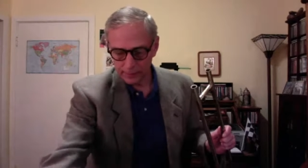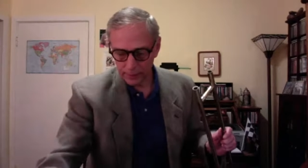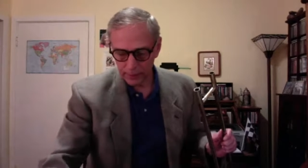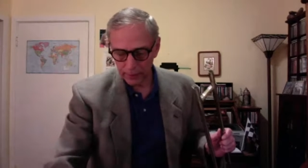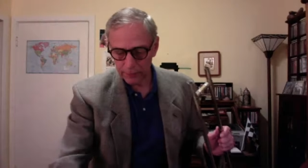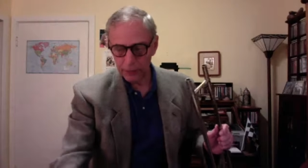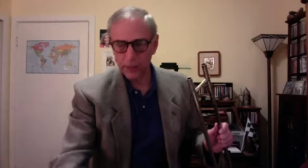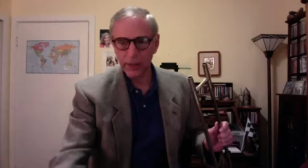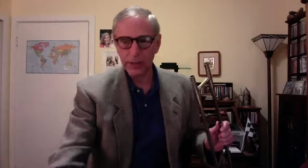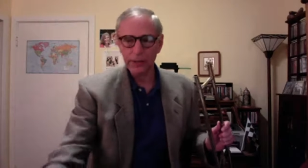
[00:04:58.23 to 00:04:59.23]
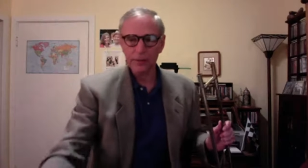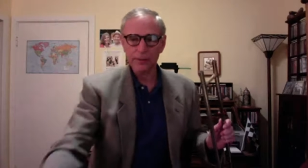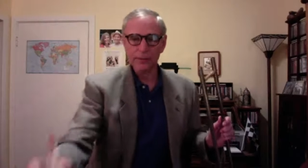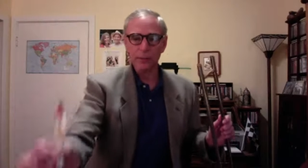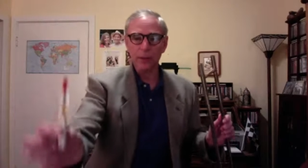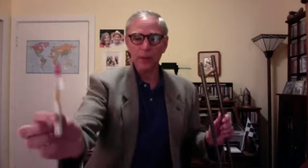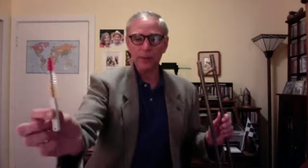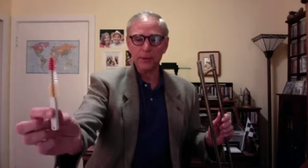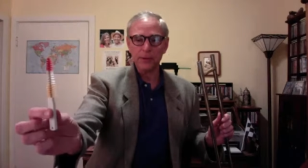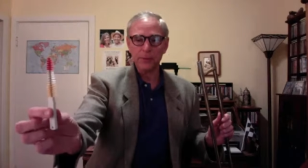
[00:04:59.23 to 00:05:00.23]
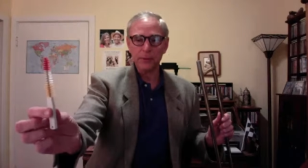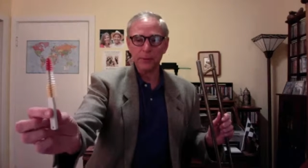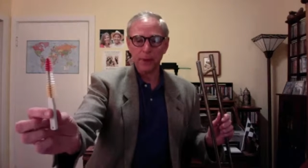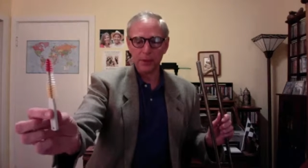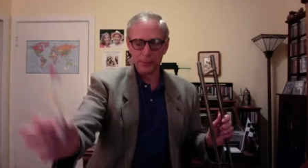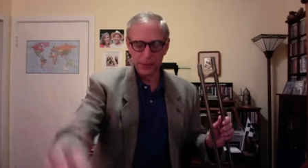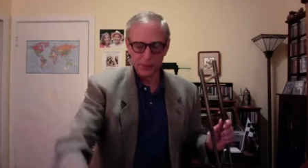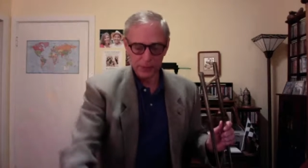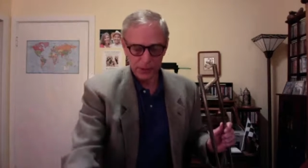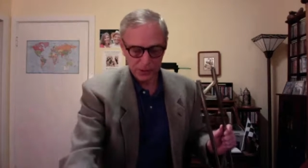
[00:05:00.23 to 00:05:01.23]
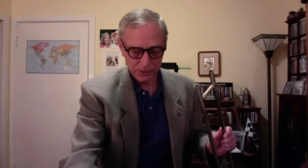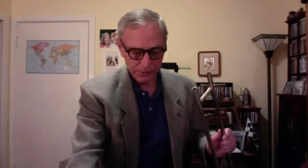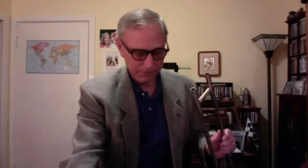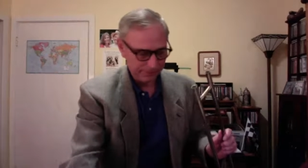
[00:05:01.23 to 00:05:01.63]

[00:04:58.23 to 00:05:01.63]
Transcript: But every week your mouthpiece with the mouthpiece brush.